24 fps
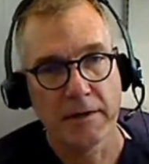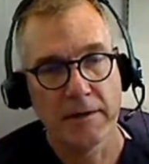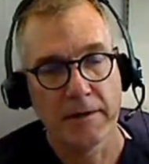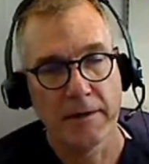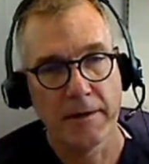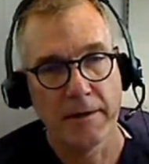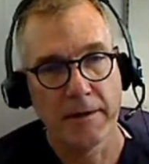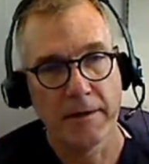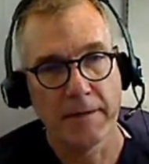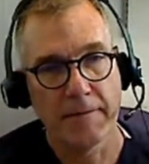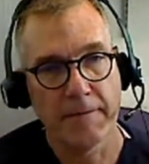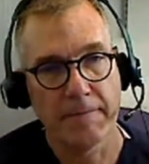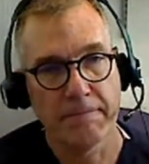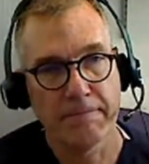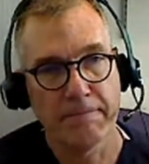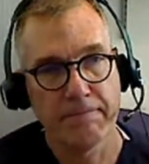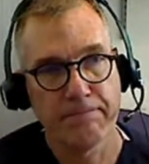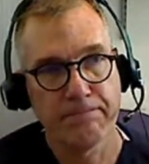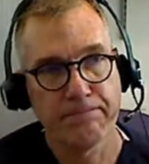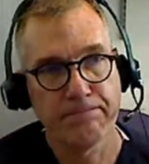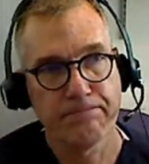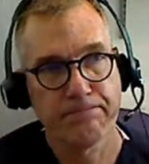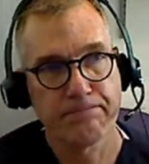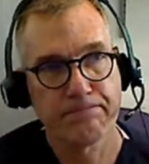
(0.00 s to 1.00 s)

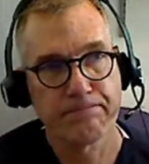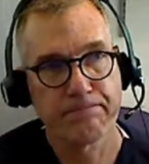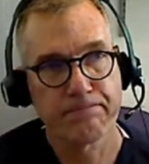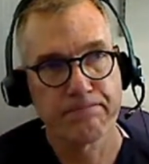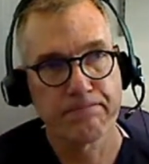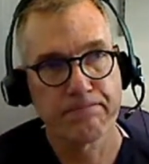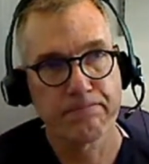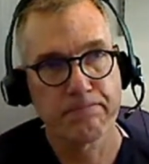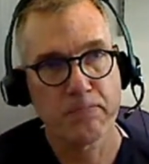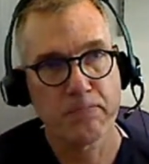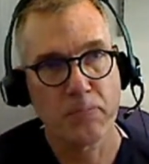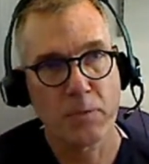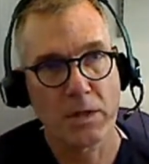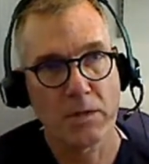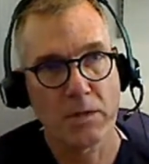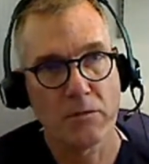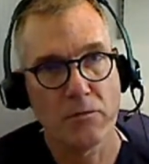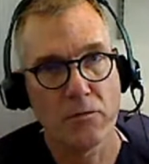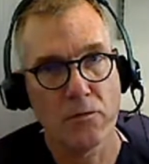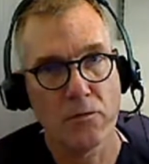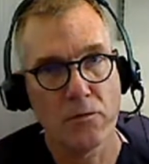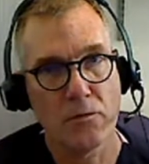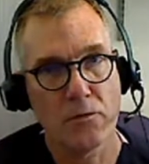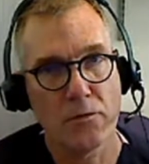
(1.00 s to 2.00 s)
Um,
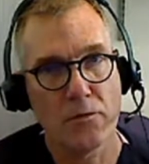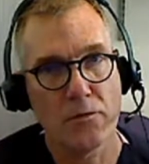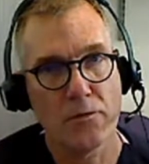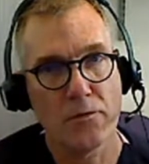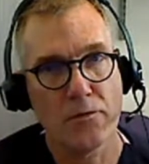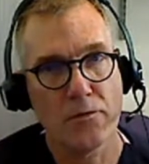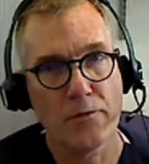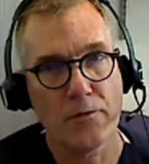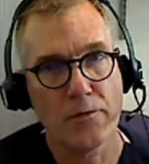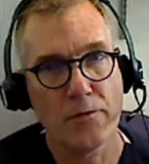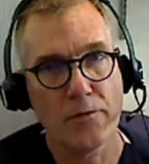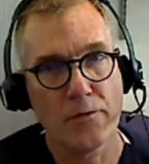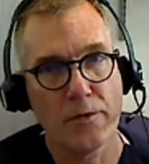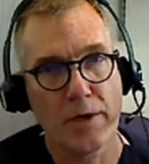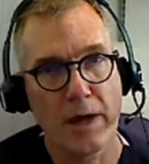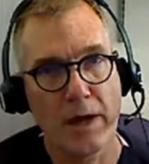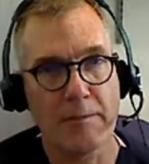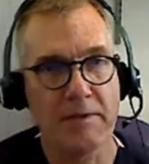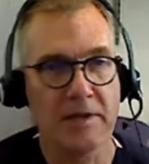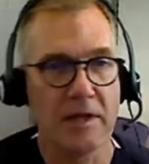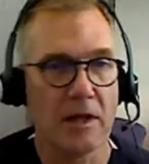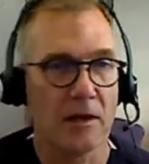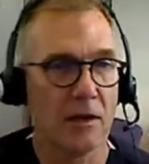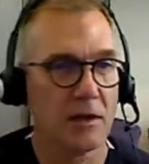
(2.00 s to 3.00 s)
Mm, I
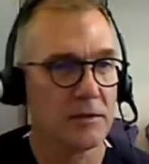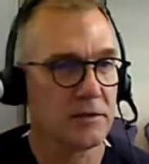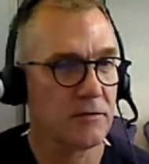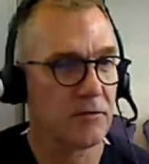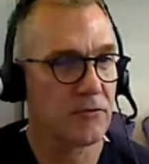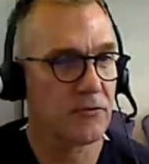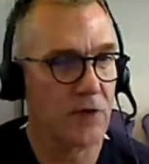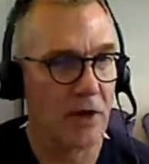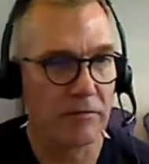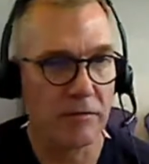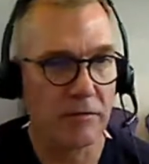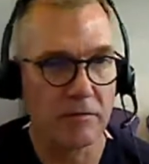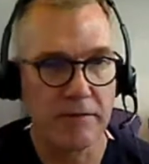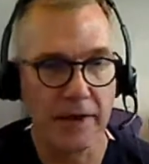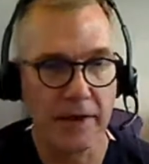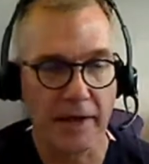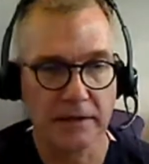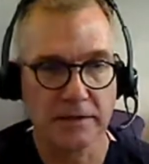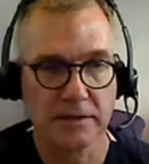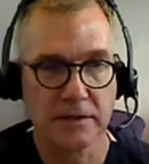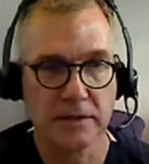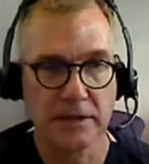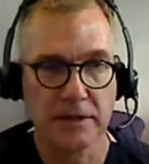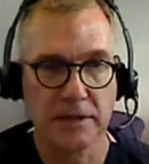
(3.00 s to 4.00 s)
mean, there are lots of travel
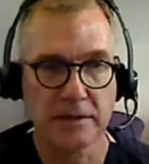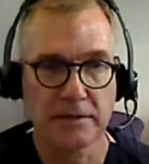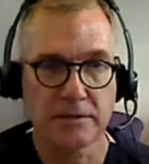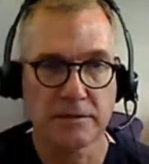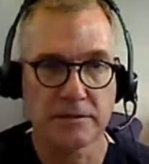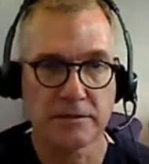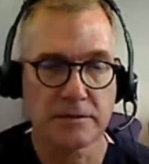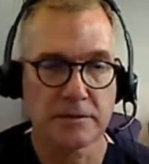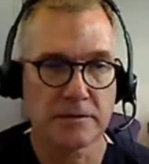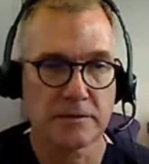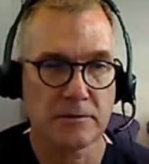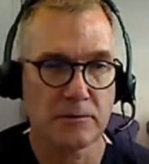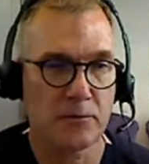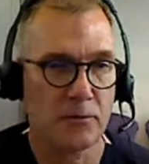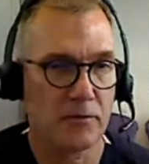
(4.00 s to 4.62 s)
vaccines,